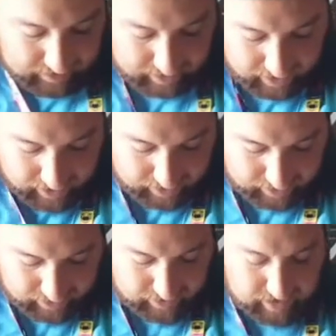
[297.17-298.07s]

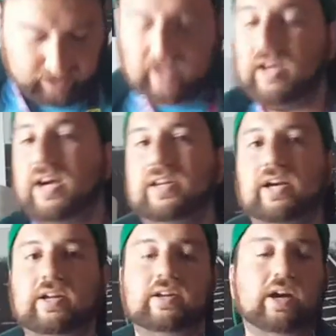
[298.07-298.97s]

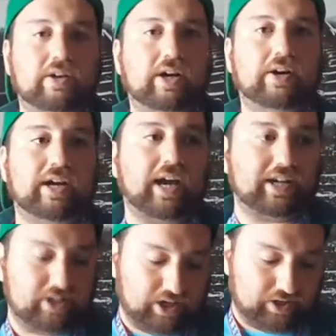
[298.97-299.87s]
No. It
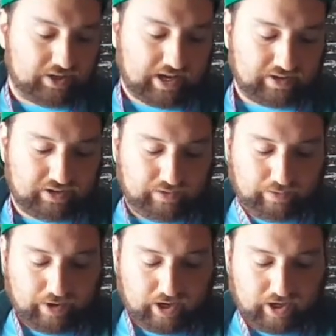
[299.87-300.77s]
actually goes down
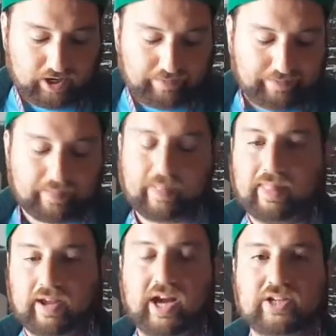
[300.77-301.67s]
to,
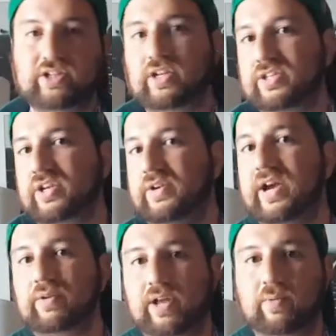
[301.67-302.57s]
actually does go
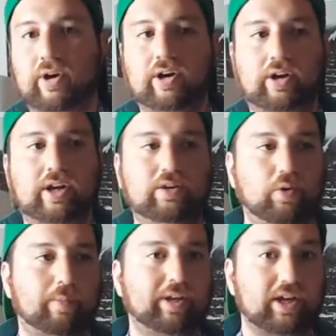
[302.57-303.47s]
down like where it
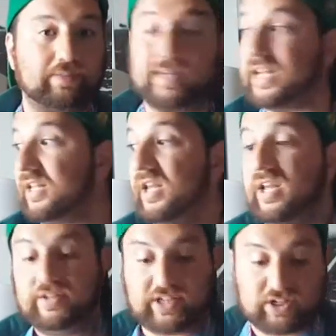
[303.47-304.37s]
normally goes. But yeah,
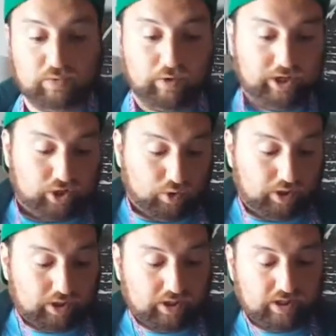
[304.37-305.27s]
this is actually really
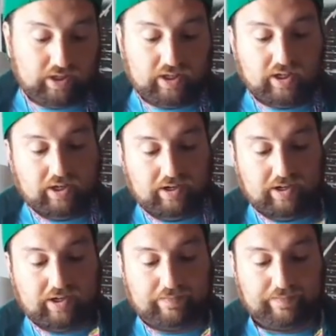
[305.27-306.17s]
cool.
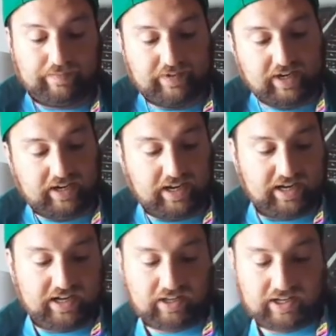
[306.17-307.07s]
And
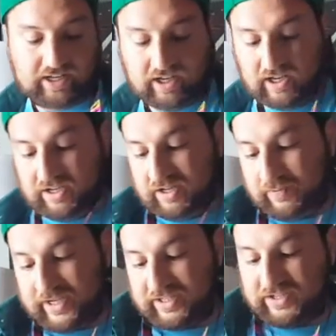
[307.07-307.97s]
it, like, you know,
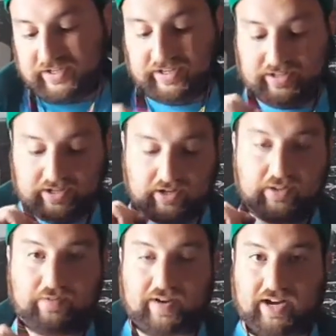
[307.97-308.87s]
we get to see the, you know,
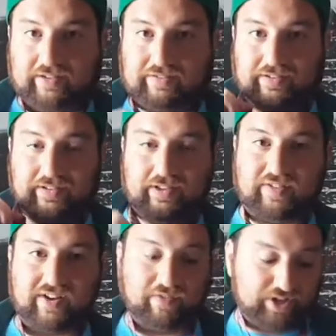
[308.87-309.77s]
the five the
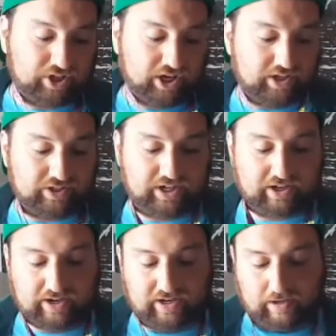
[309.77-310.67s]
five Ranger colors
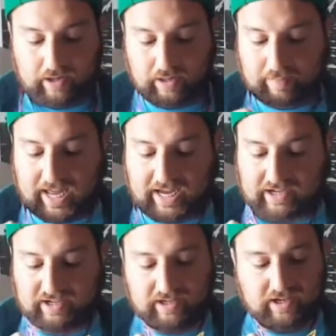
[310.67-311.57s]
here, and in the
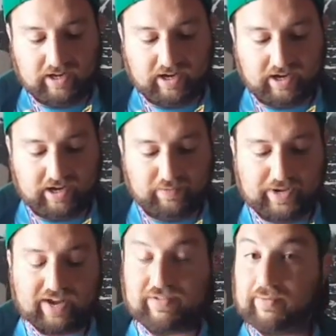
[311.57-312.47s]
back,
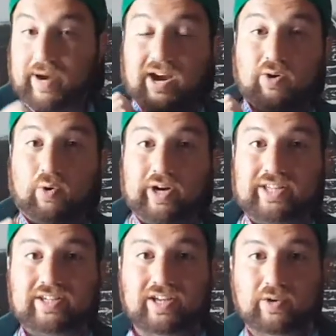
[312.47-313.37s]
we have their power
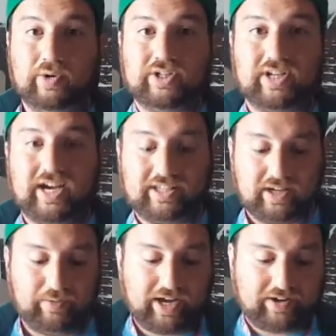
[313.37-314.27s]
coins, which is nice,
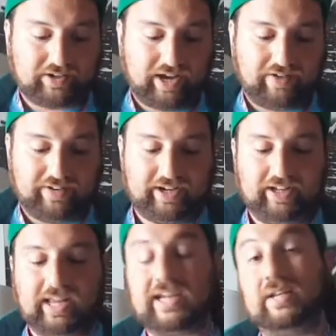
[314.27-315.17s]
and we actually have a
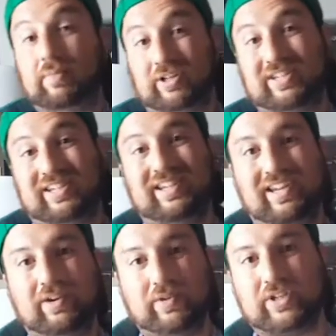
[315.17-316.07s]
lightning bolt,
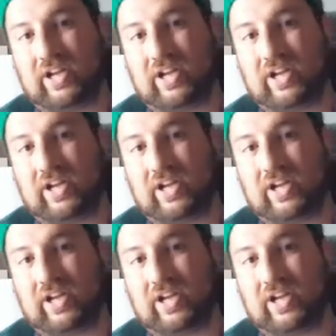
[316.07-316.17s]
which is